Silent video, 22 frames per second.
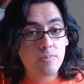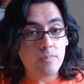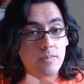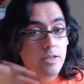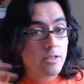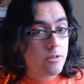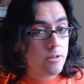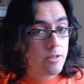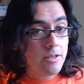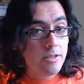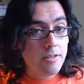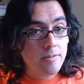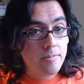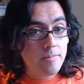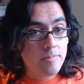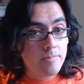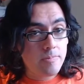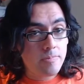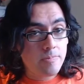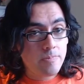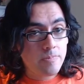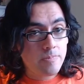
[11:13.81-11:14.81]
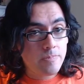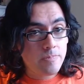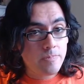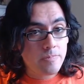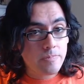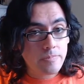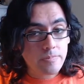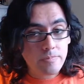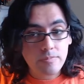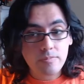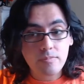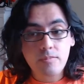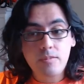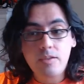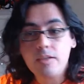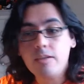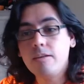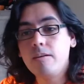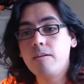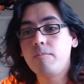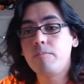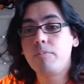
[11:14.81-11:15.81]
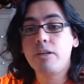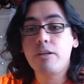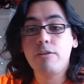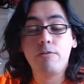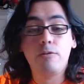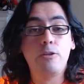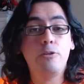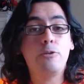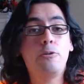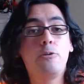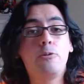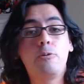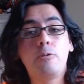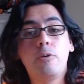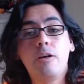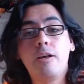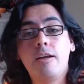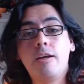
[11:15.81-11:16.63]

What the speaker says: and you're good. But if you